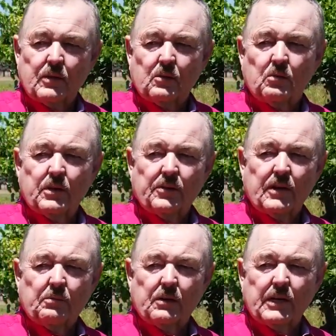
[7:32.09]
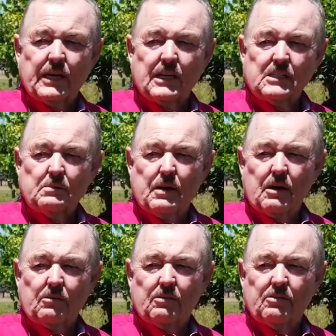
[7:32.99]
with, I'm going to guess, about
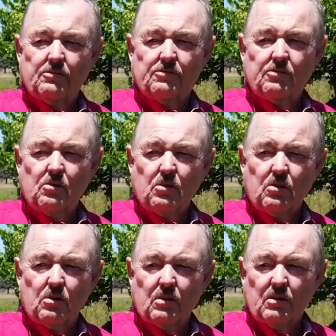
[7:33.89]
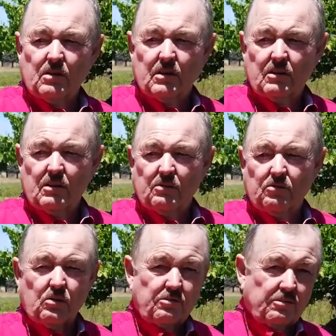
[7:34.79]
4
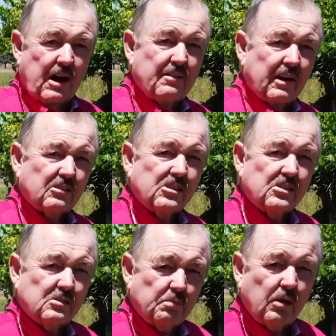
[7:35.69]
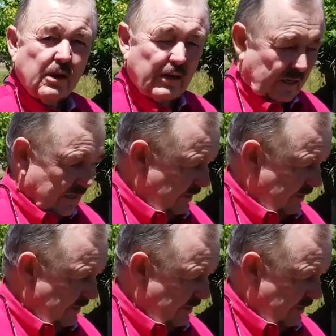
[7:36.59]
to 5 ounces of product.